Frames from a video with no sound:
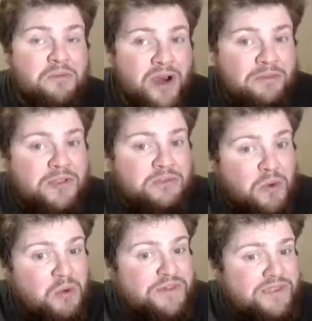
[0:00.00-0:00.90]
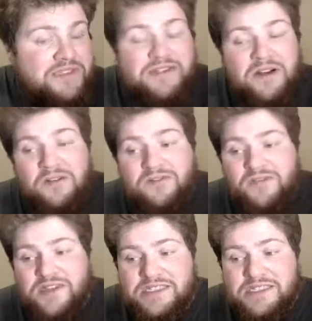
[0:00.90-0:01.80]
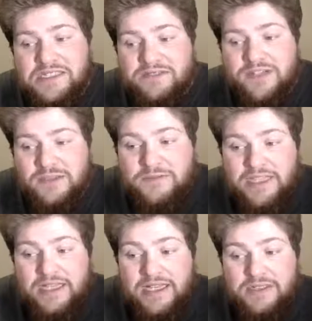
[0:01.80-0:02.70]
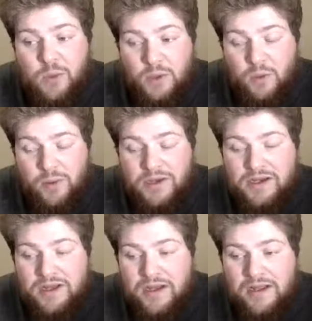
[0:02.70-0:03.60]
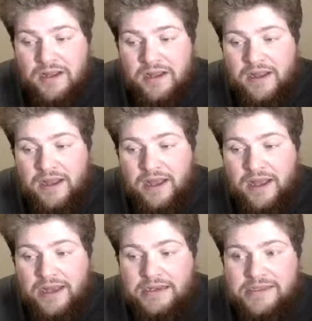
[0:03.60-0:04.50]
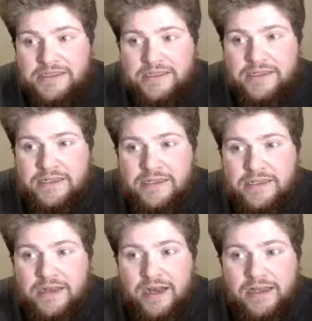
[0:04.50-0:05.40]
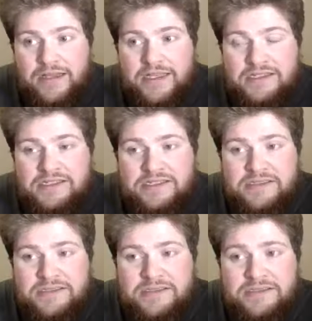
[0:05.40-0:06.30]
pretty much most of the DC films. I liked Wonder Woman, and I liked